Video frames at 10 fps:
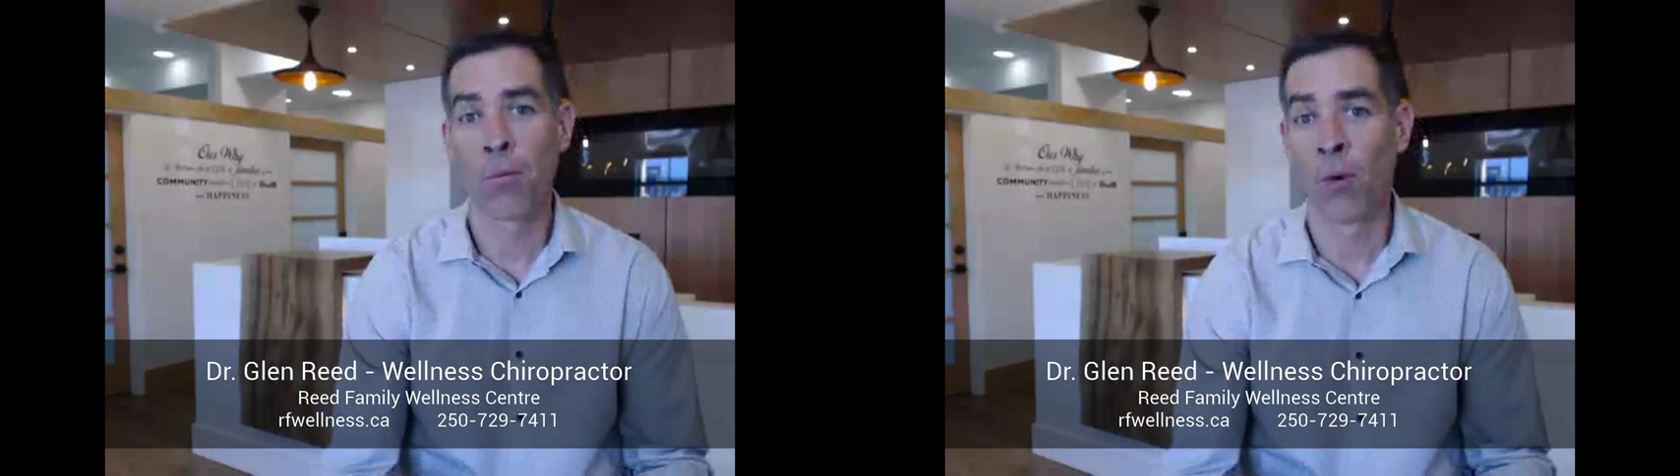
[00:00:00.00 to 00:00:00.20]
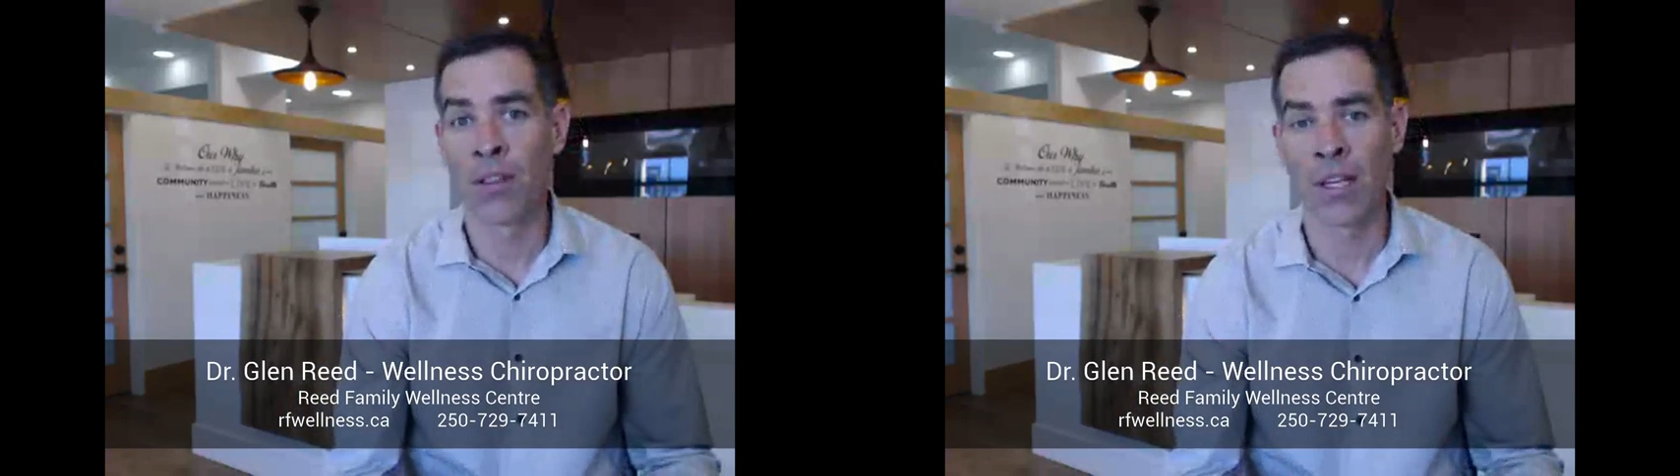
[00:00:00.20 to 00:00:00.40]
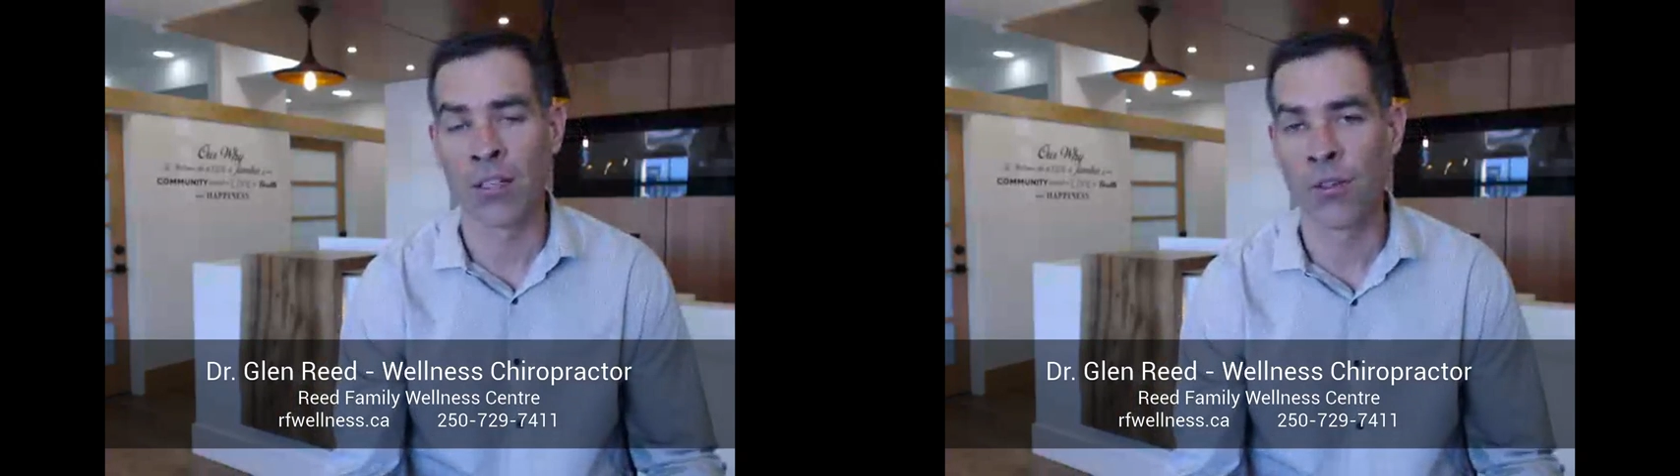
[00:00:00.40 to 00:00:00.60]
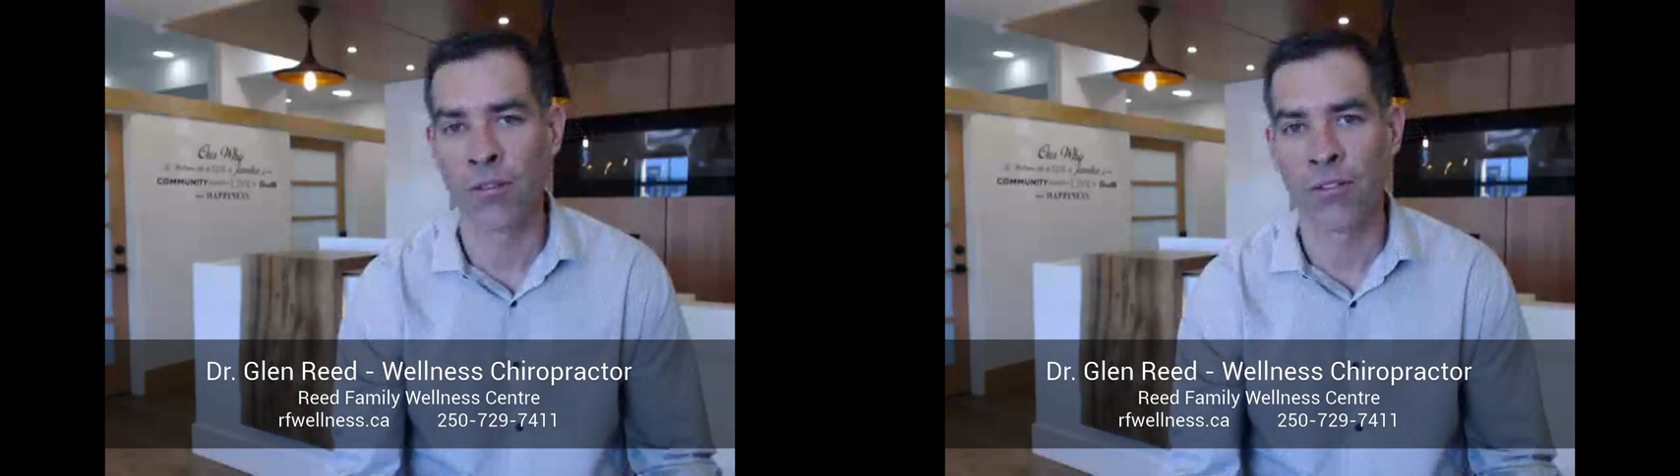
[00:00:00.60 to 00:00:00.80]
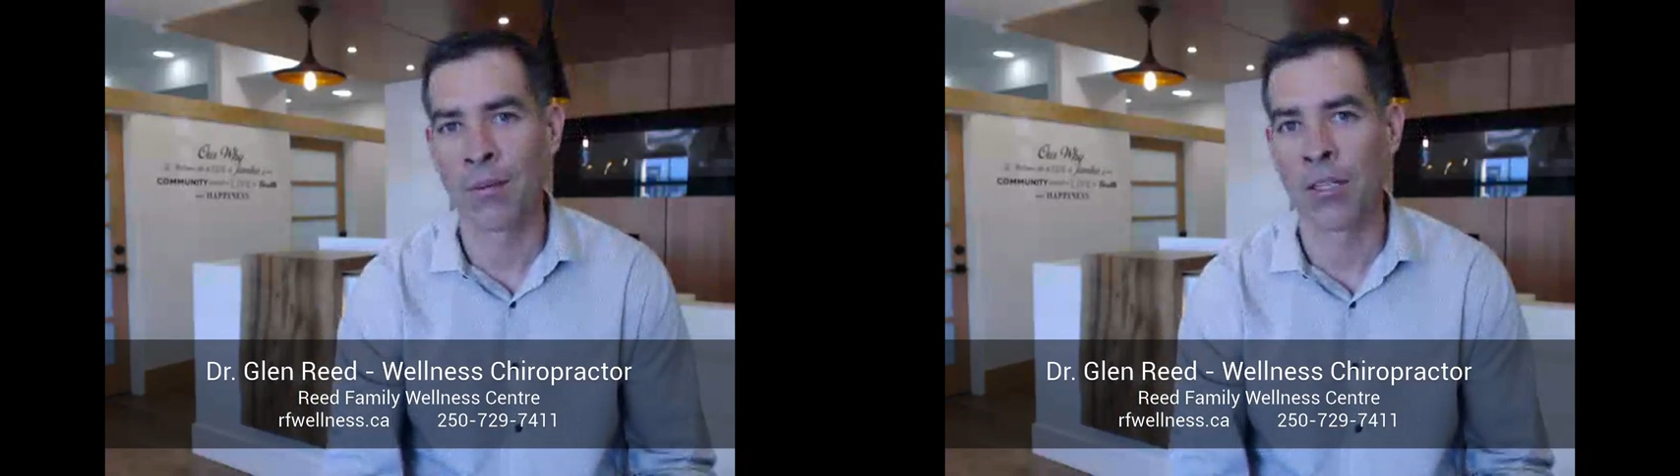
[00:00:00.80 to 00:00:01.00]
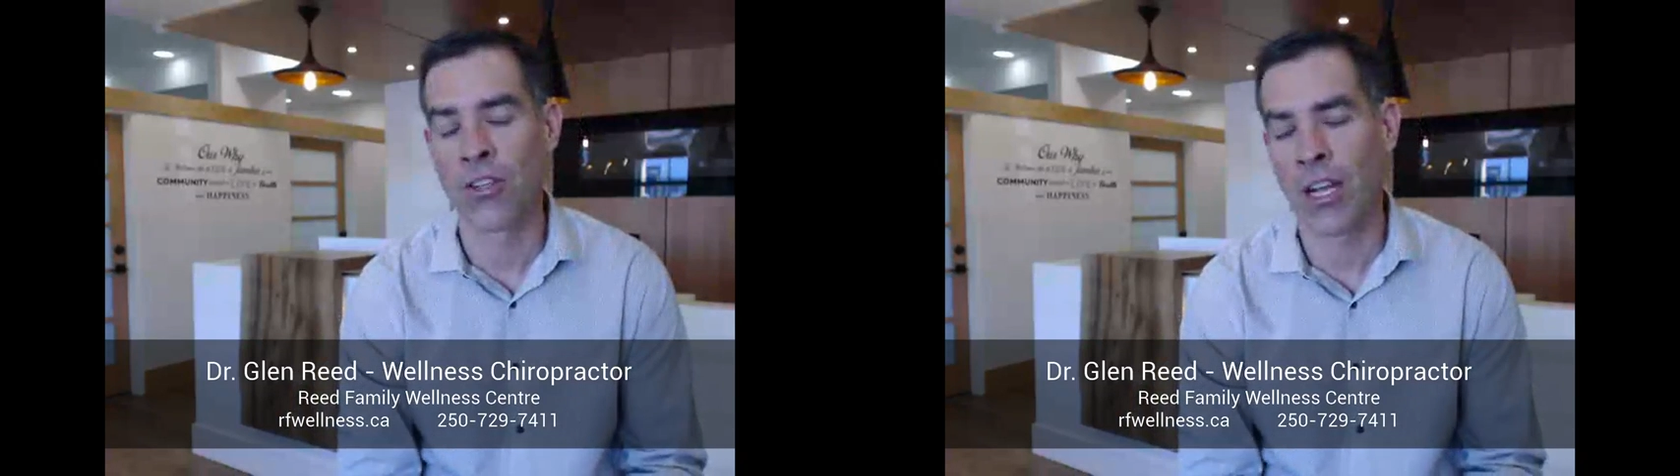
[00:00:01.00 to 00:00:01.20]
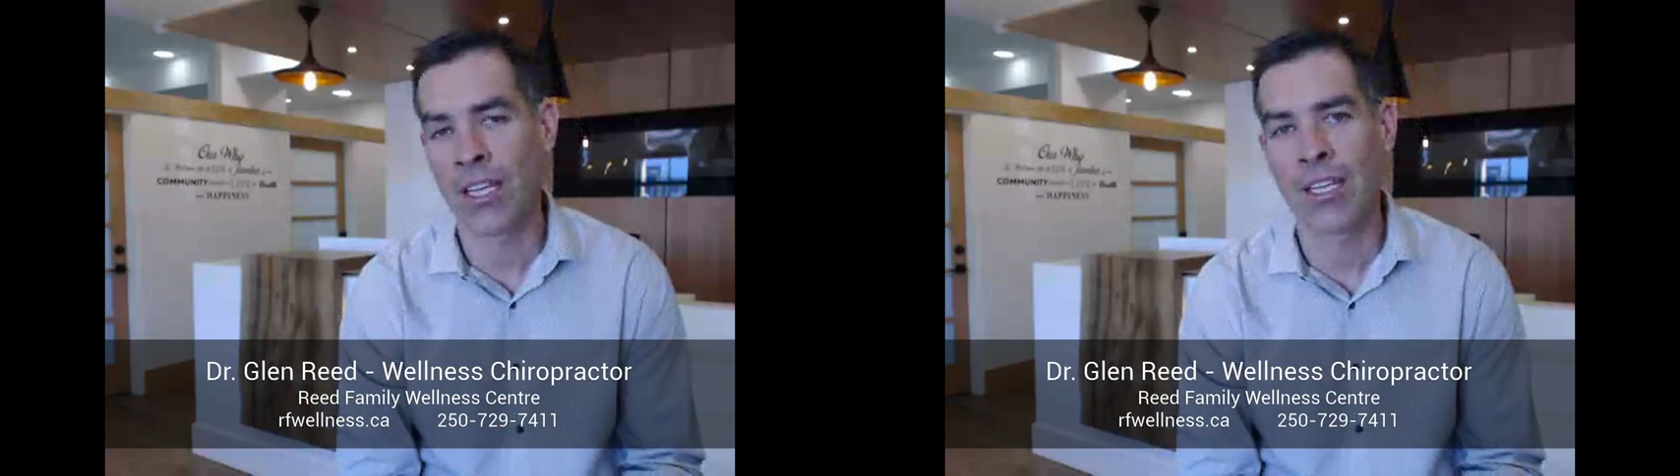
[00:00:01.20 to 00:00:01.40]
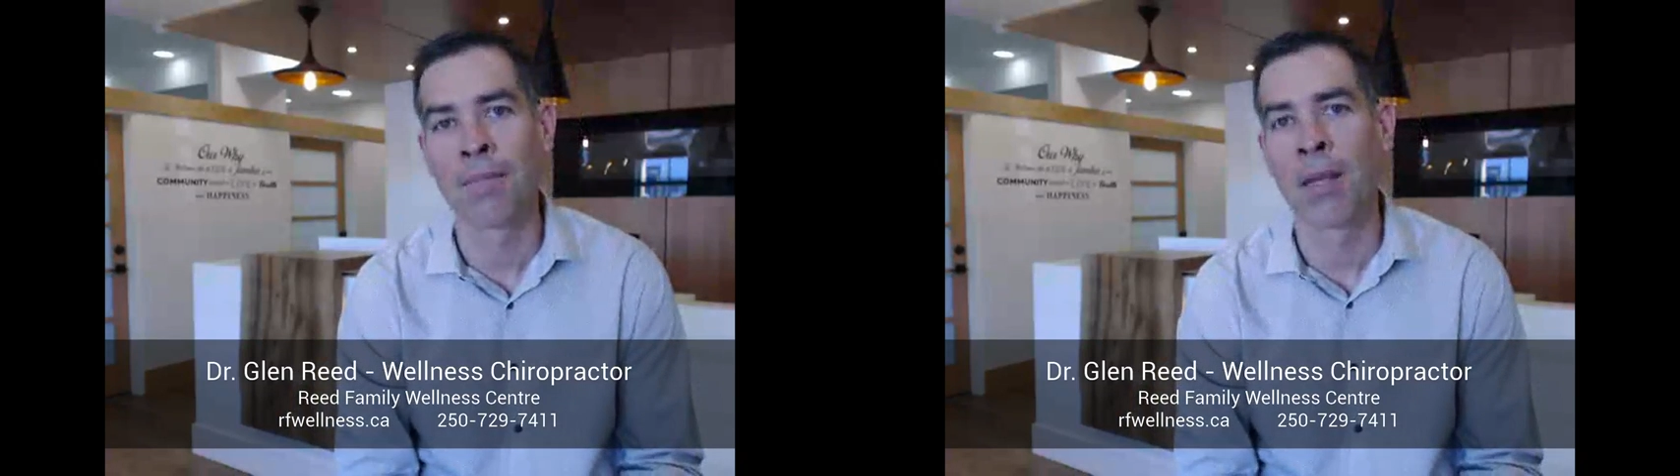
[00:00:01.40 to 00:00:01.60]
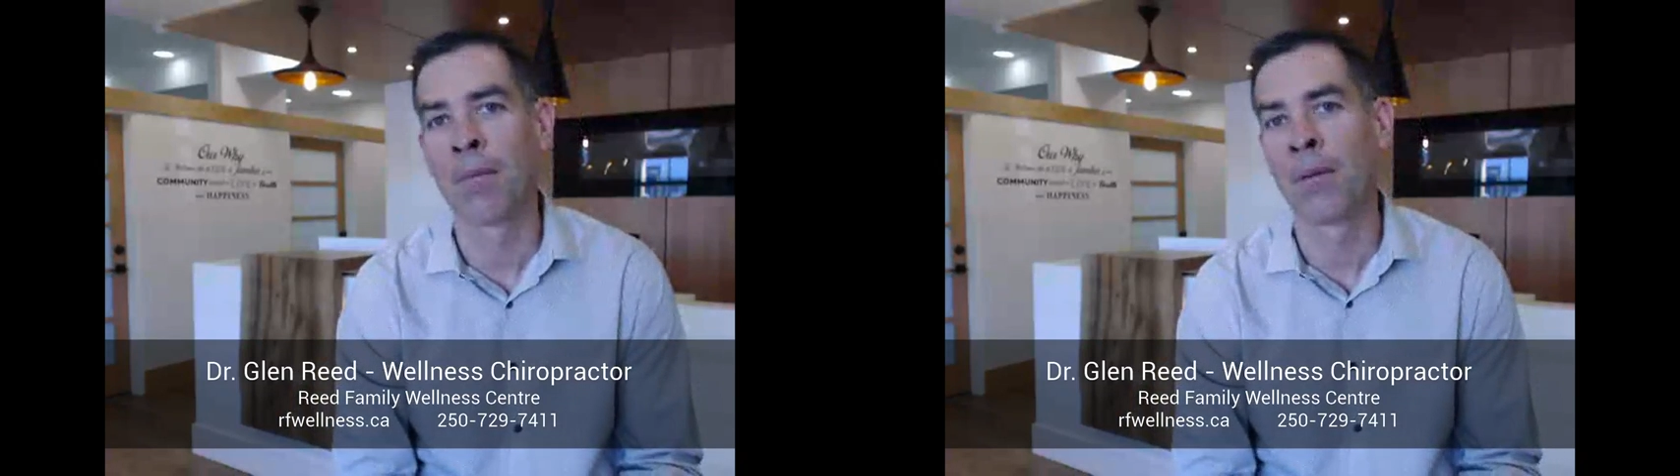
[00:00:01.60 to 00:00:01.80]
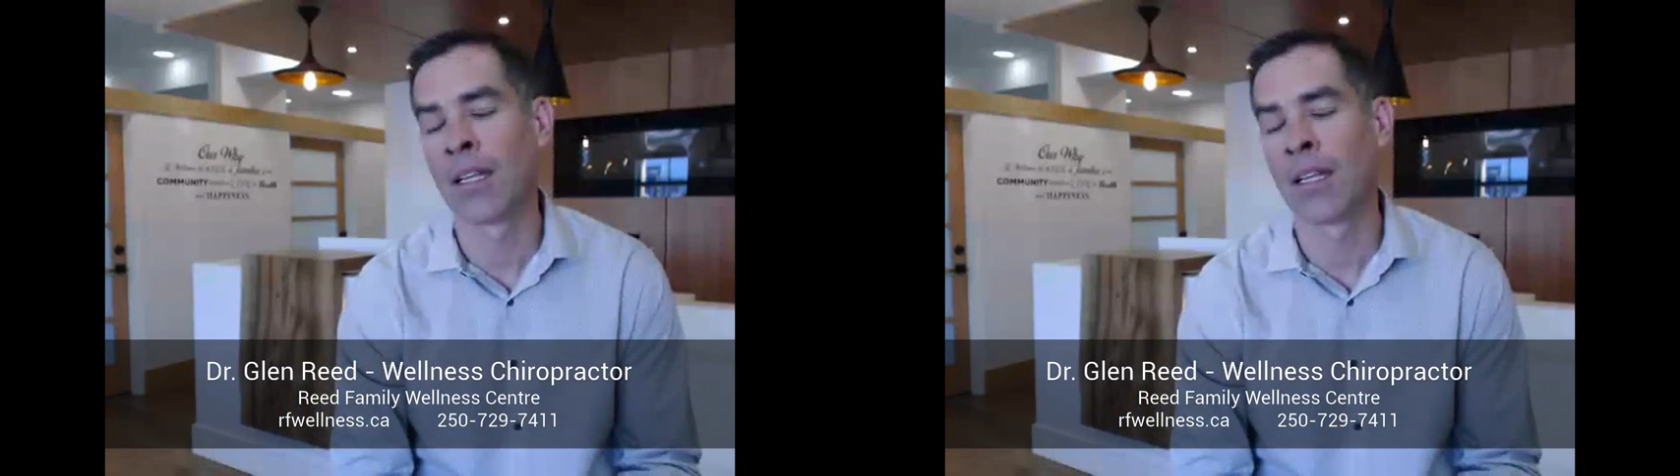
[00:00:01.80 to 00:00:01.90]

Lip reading: that you do a family check-in maybe,